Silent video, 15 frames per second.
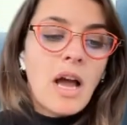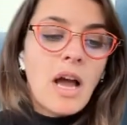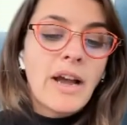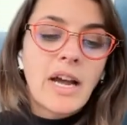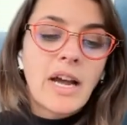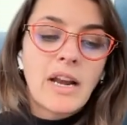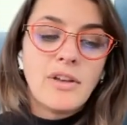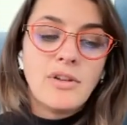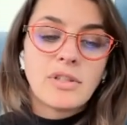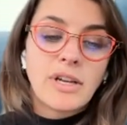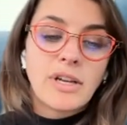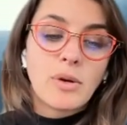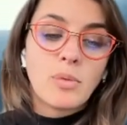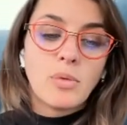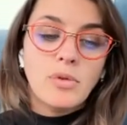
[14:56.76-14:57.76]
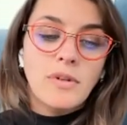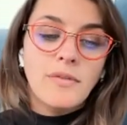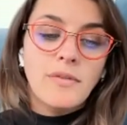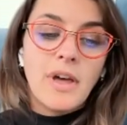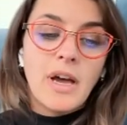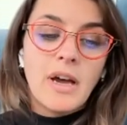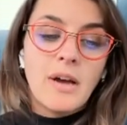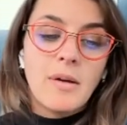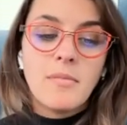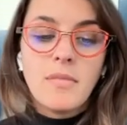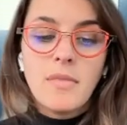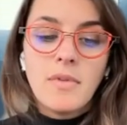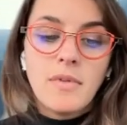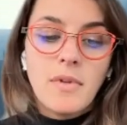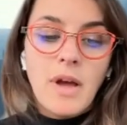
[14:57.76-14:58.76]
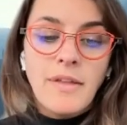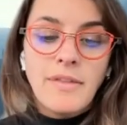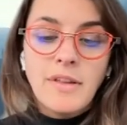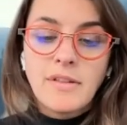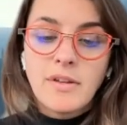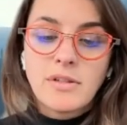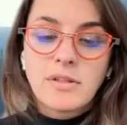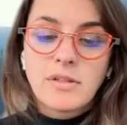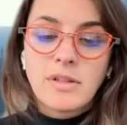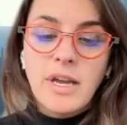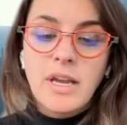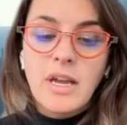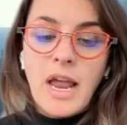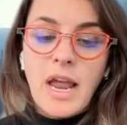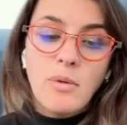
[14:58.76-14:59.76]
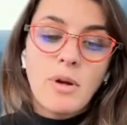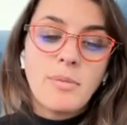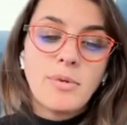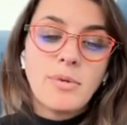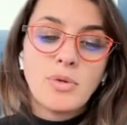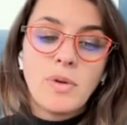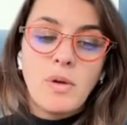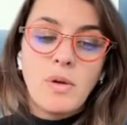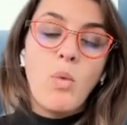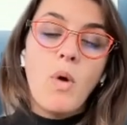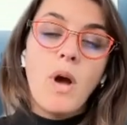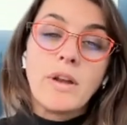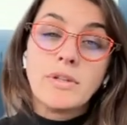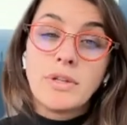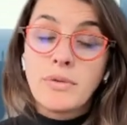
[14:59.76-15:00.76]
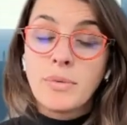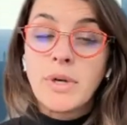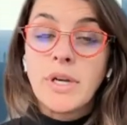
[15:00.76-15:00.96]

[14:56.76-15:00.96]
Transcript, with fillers: I kind of use like a rule of thumb I think there's like anywhere between one to